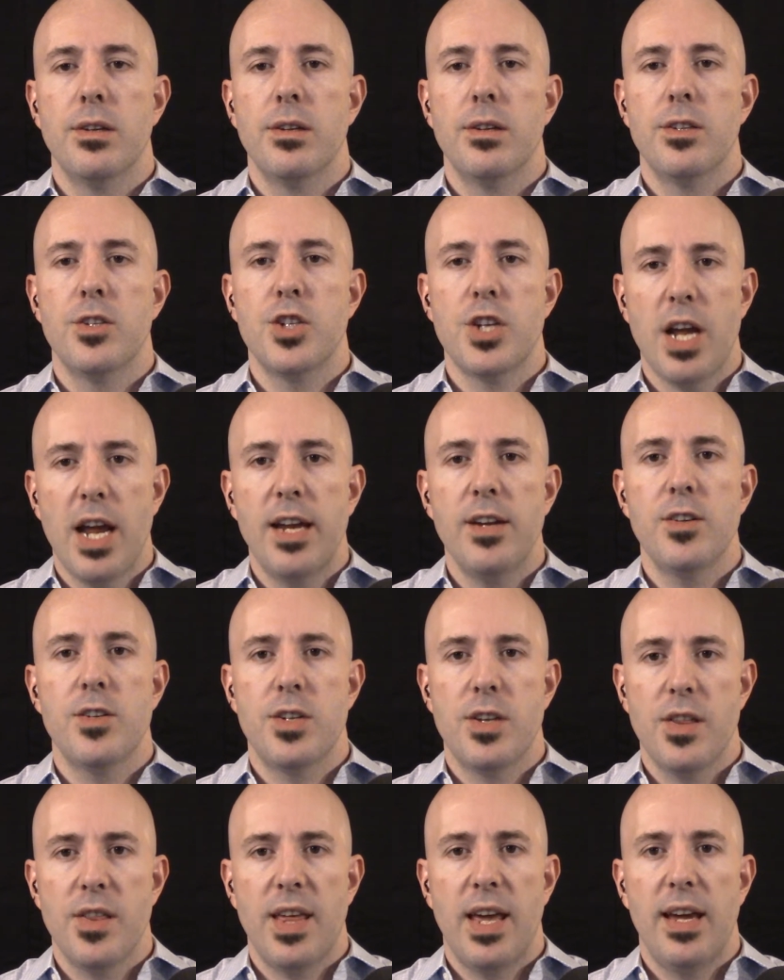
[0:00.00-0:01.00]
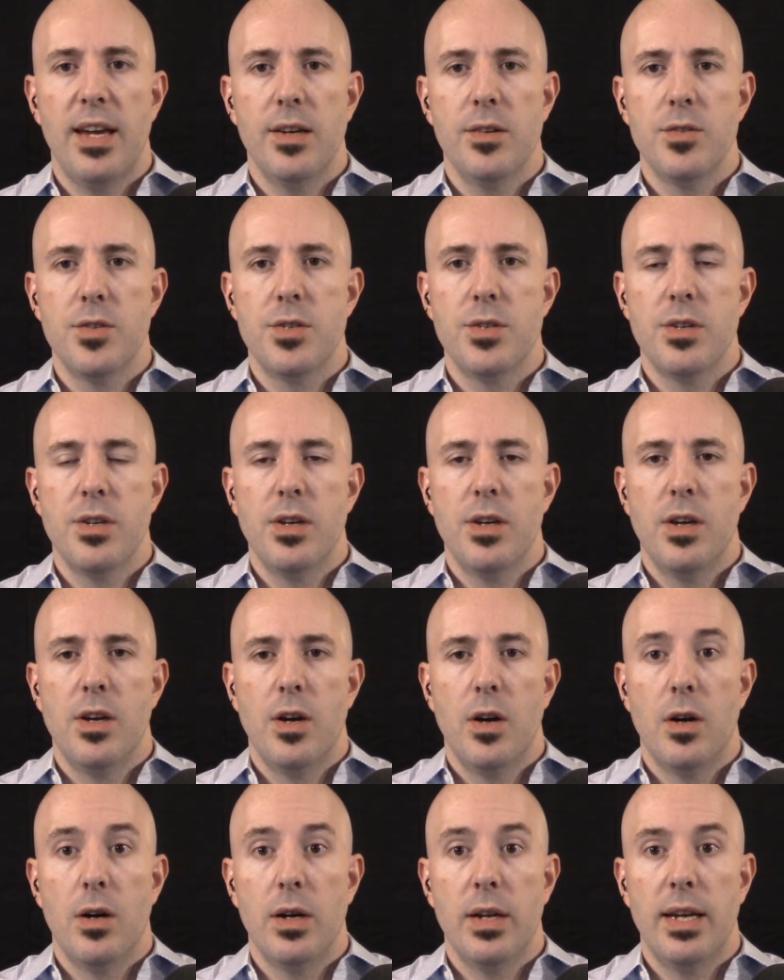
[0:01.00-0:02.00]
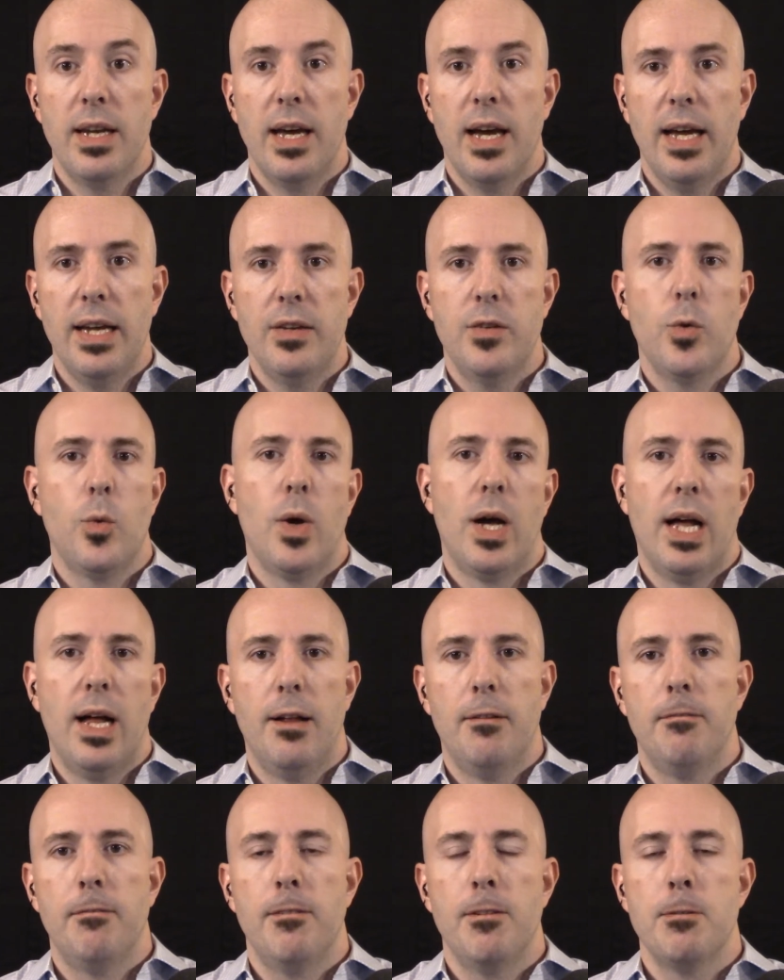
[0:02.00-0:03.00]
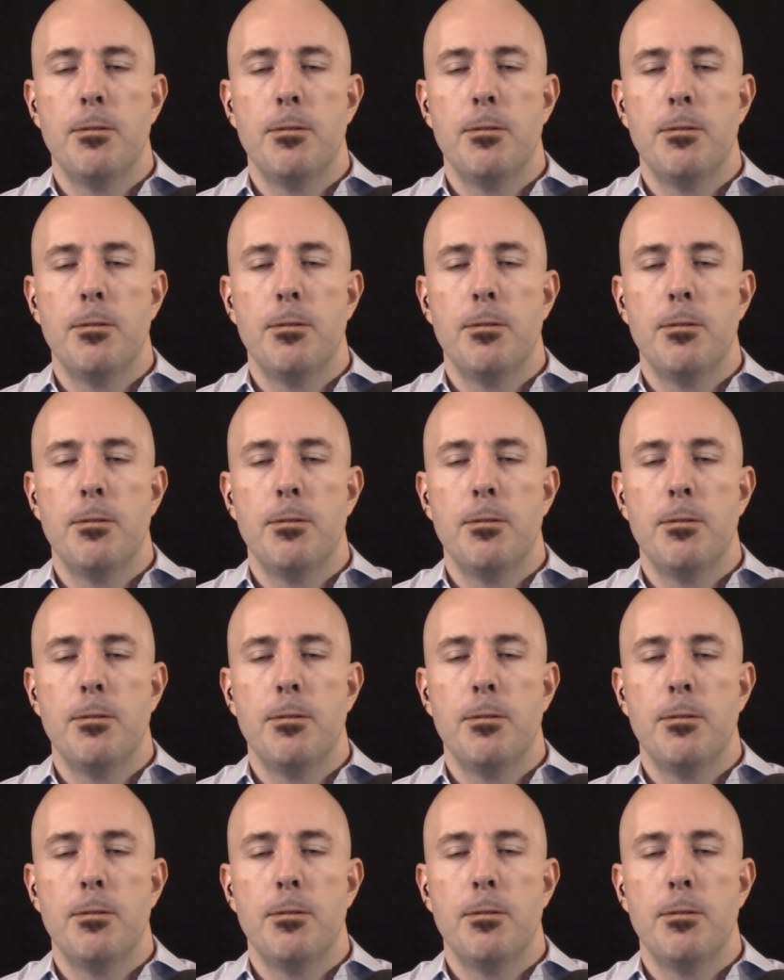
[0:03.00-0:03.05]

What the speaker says: changed things on 9/12,